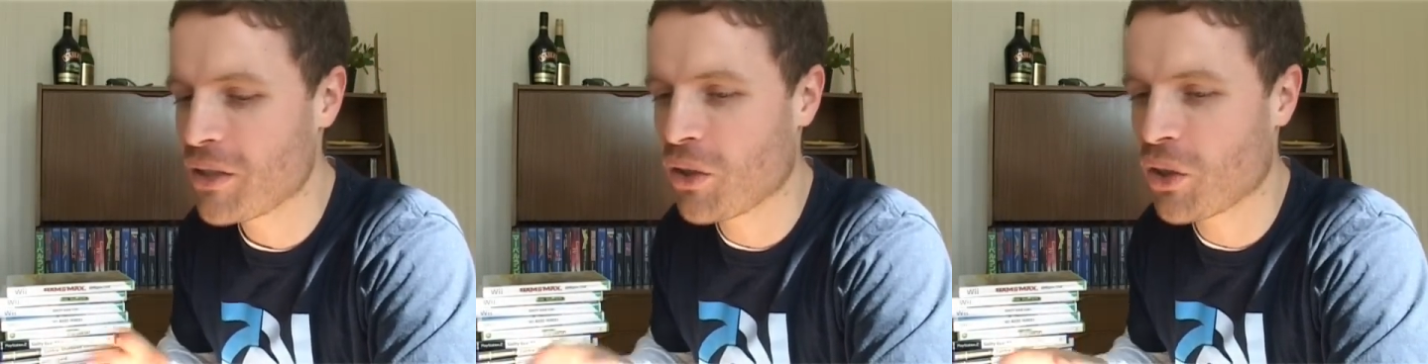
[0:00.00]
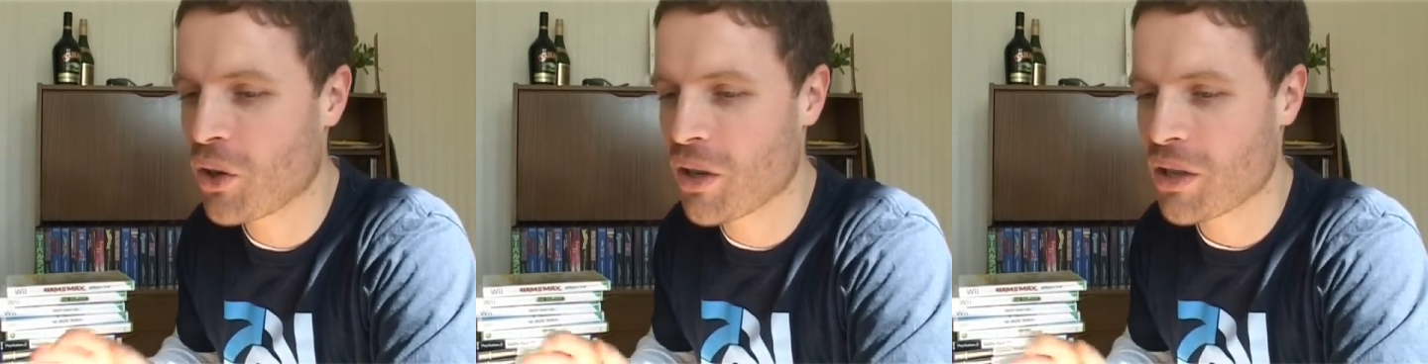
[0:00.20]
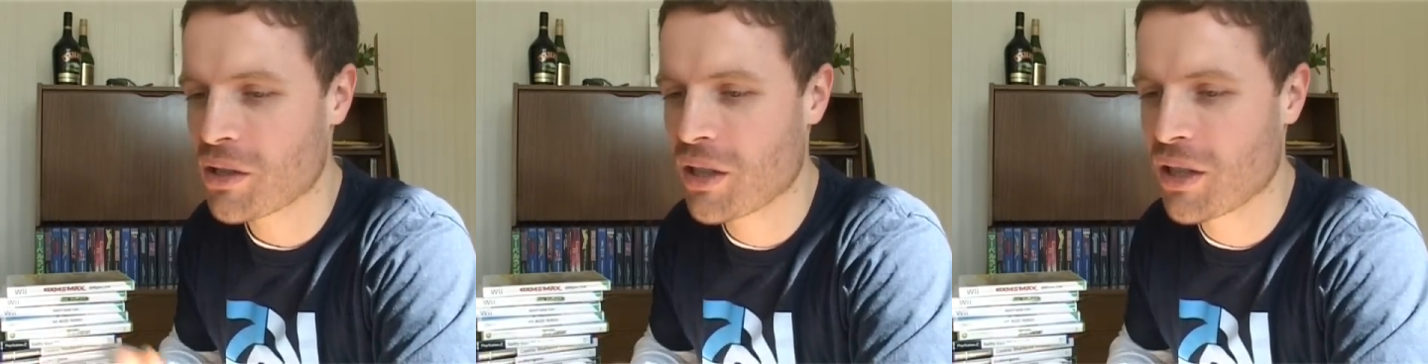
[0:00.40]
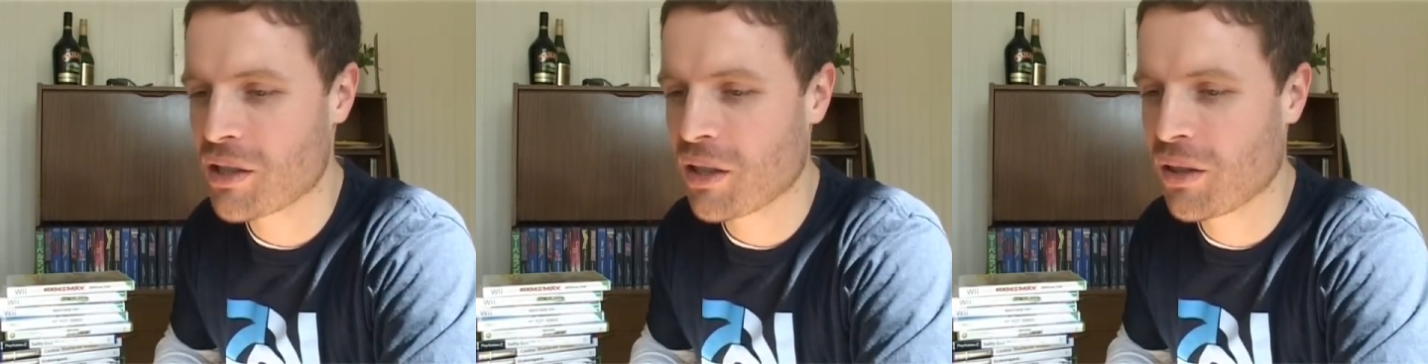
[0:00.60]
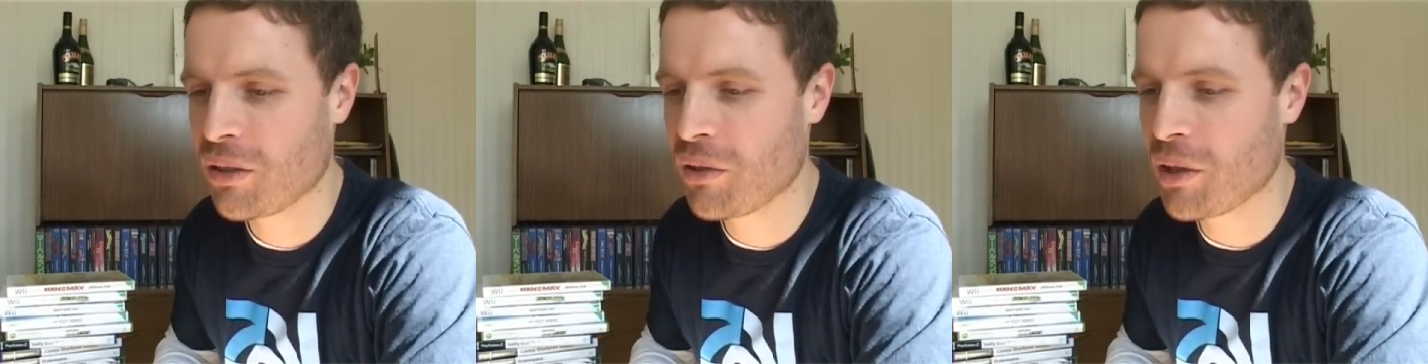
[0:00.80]
it's not quite as
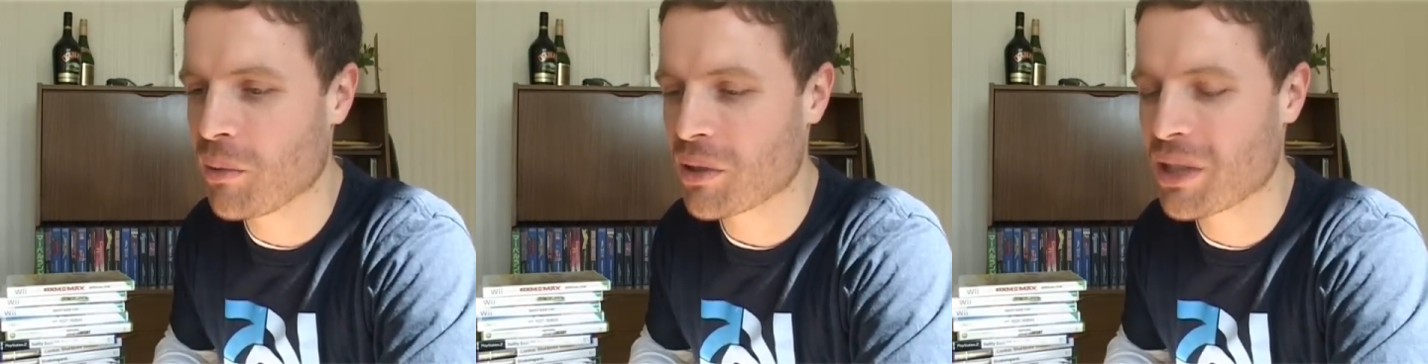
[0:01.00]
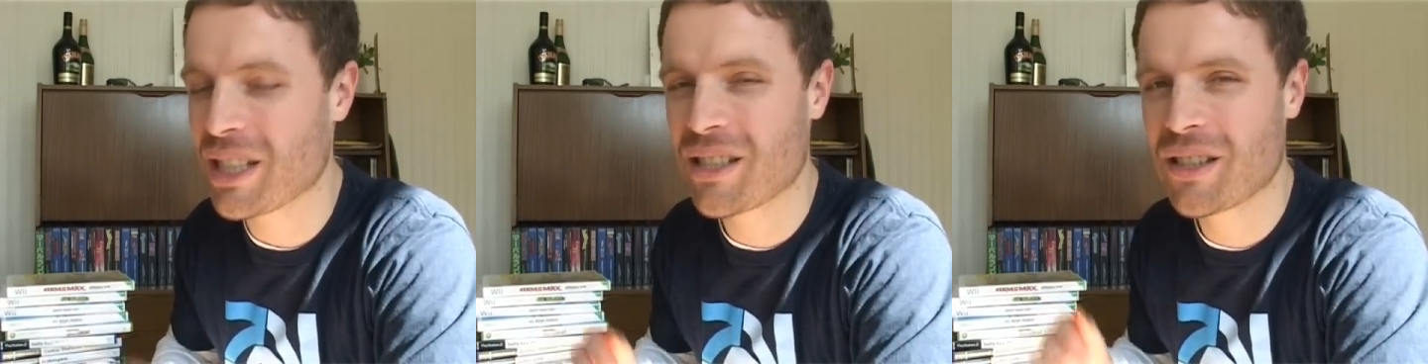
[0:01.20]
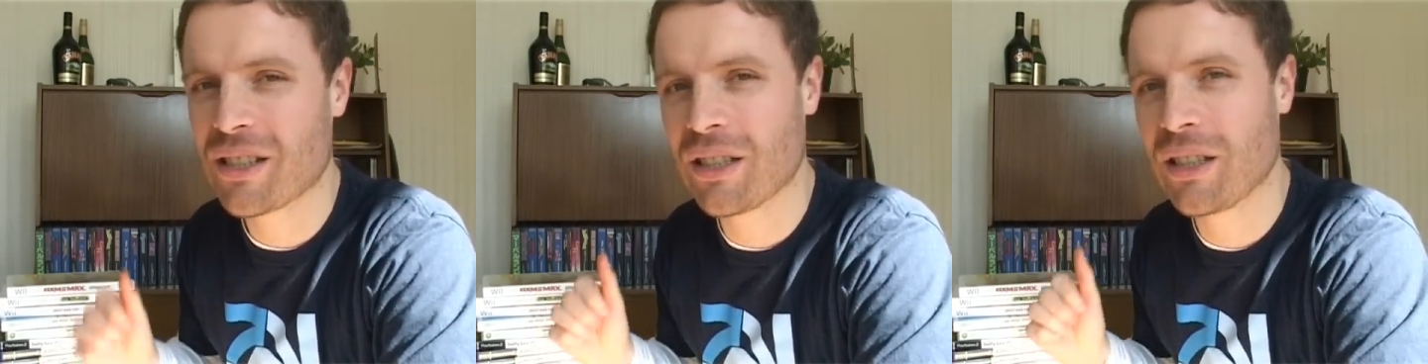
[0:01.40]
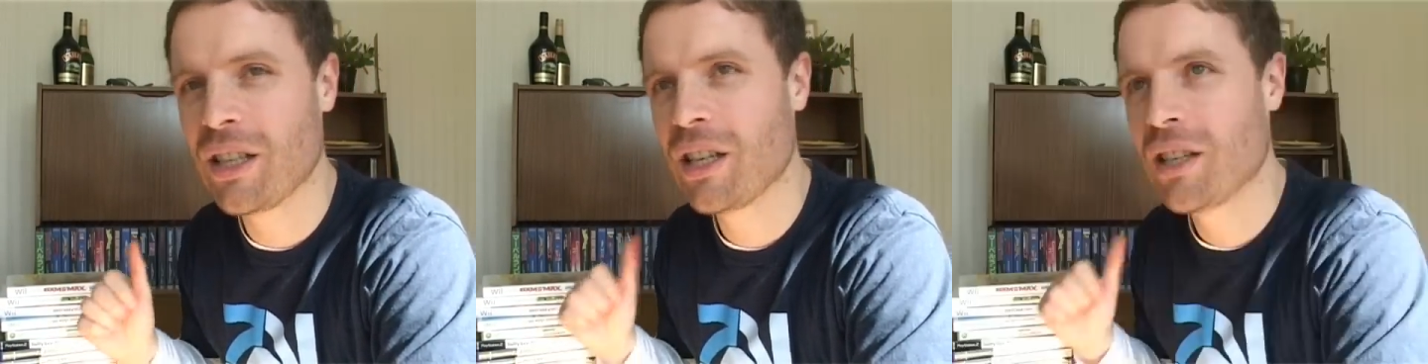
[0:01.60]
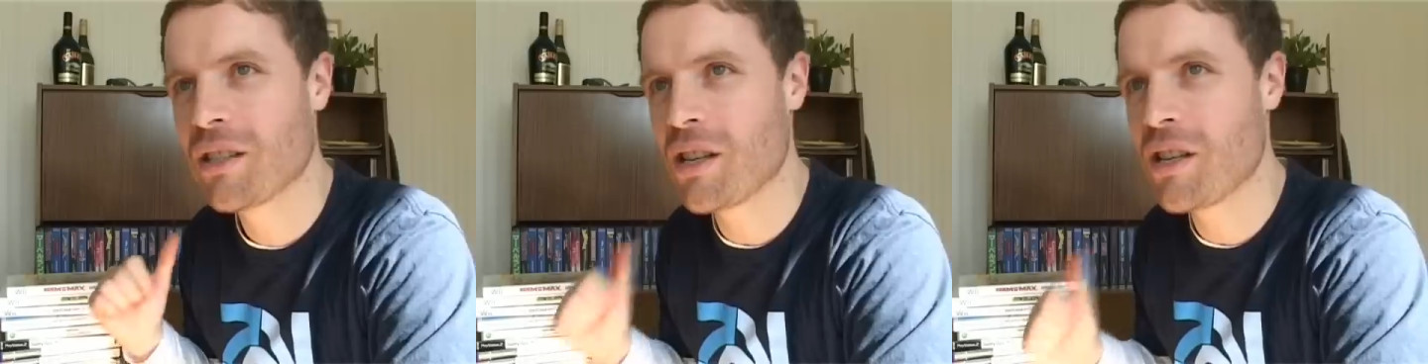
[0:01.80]
scarce as I thought it was. It's the
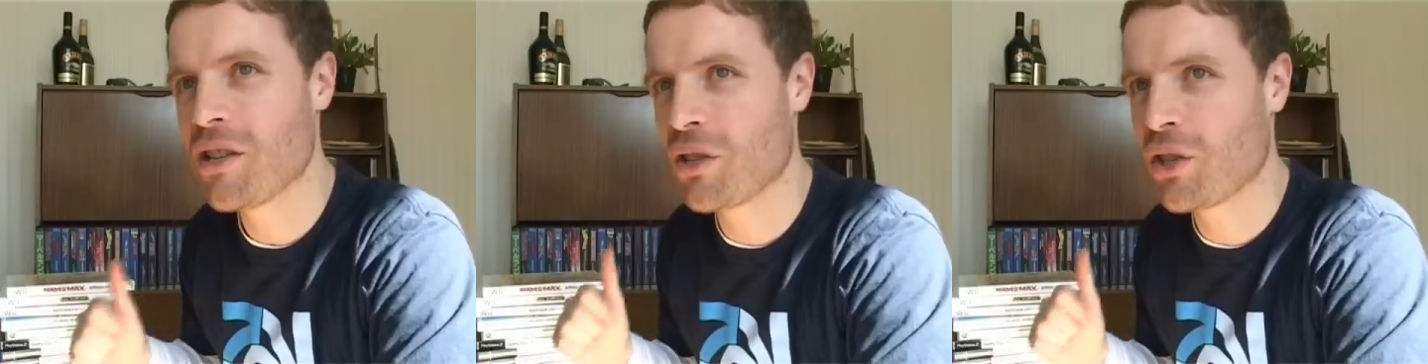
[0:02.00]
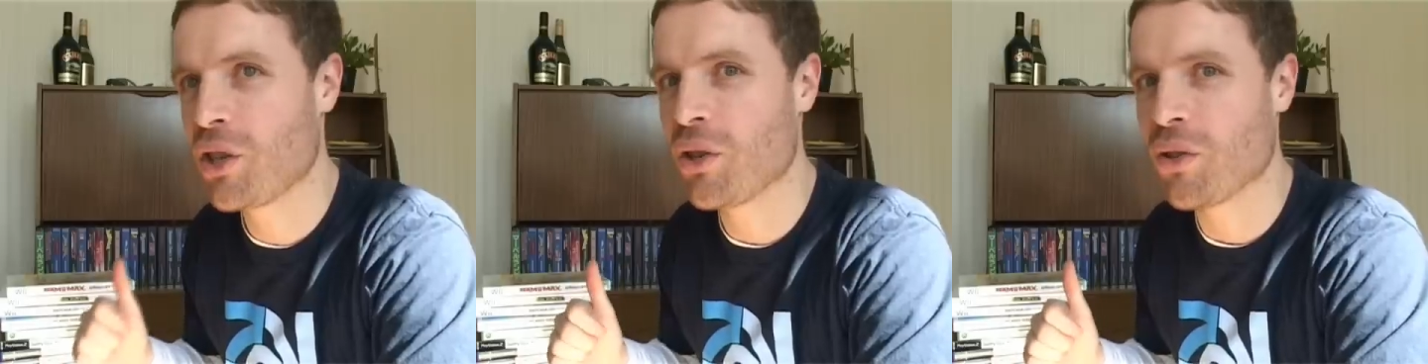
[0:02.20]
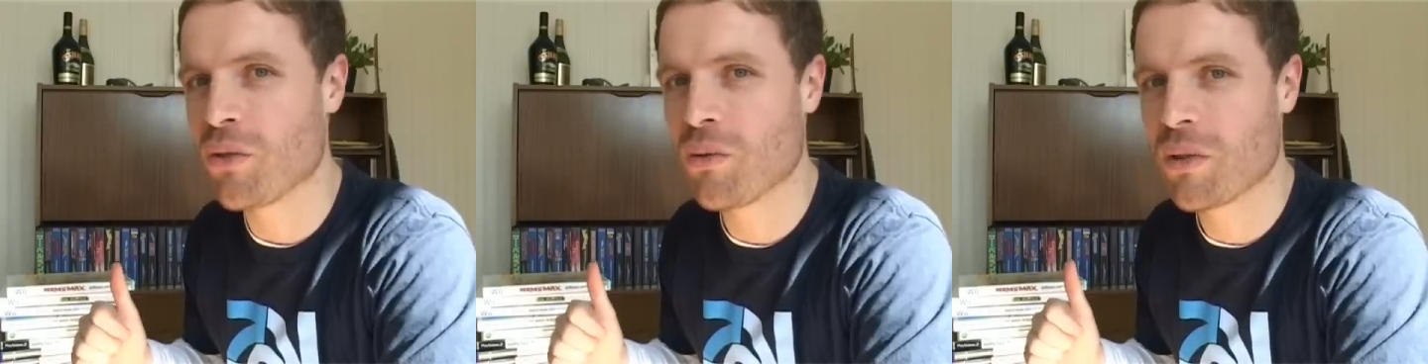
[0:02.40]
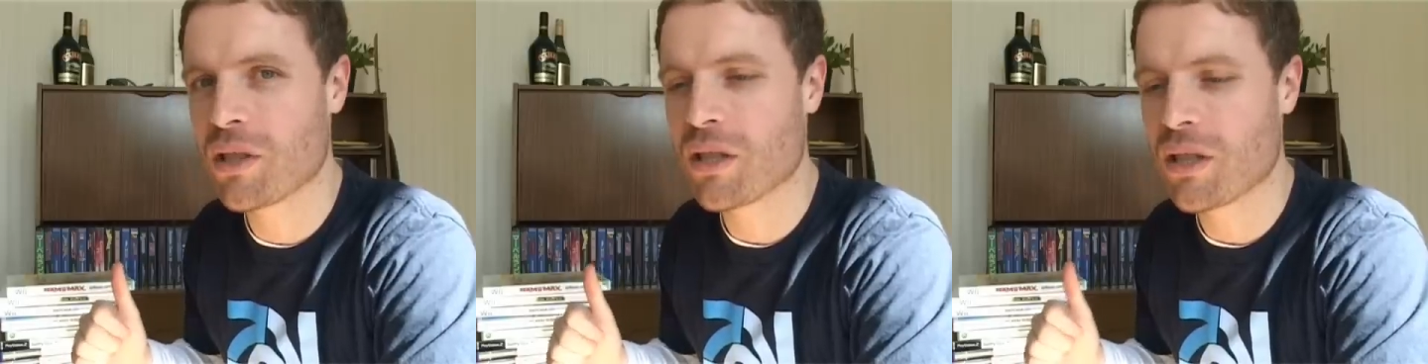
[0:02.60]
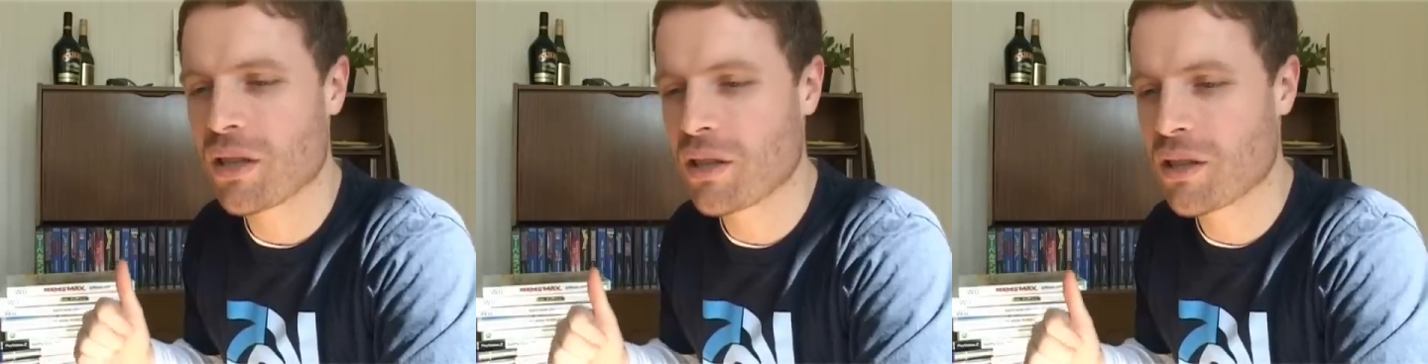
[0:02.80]
season 2,
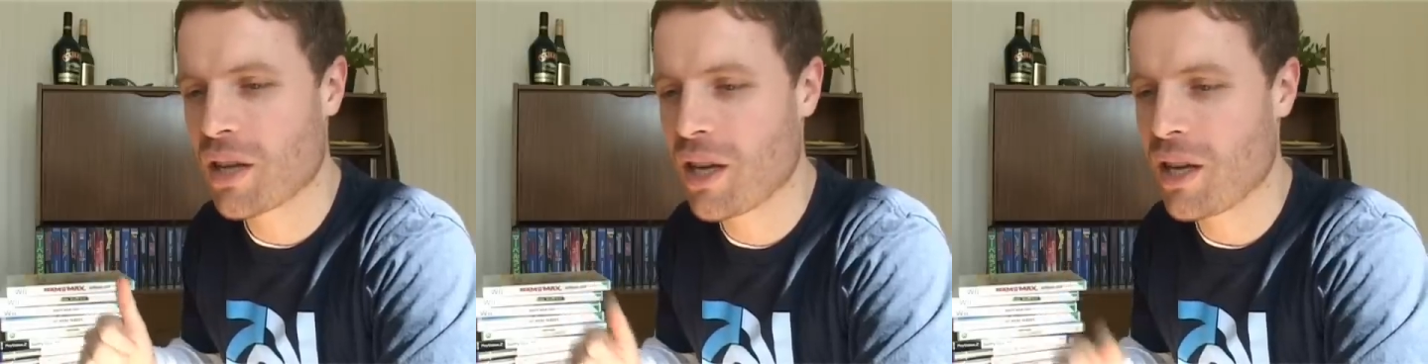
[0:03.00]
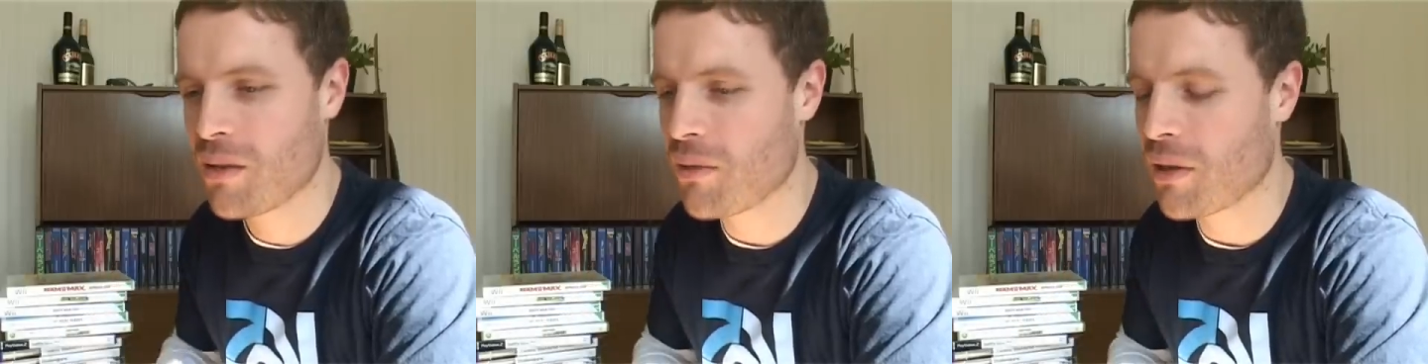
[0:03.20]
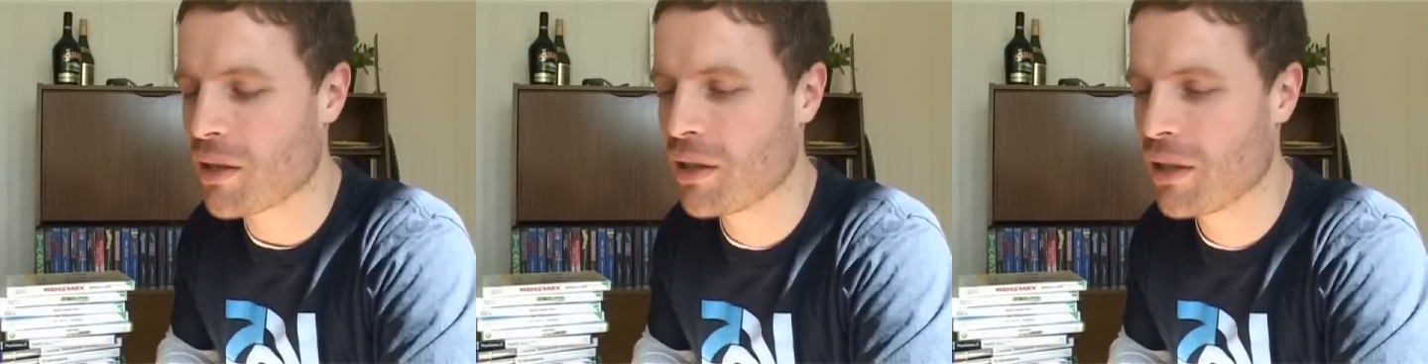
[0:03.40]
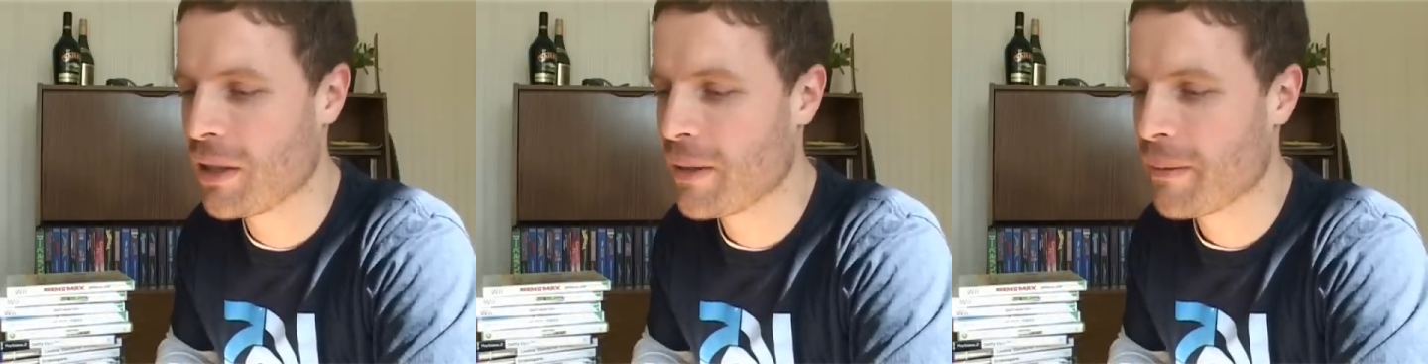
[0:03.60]
which is the scarce one,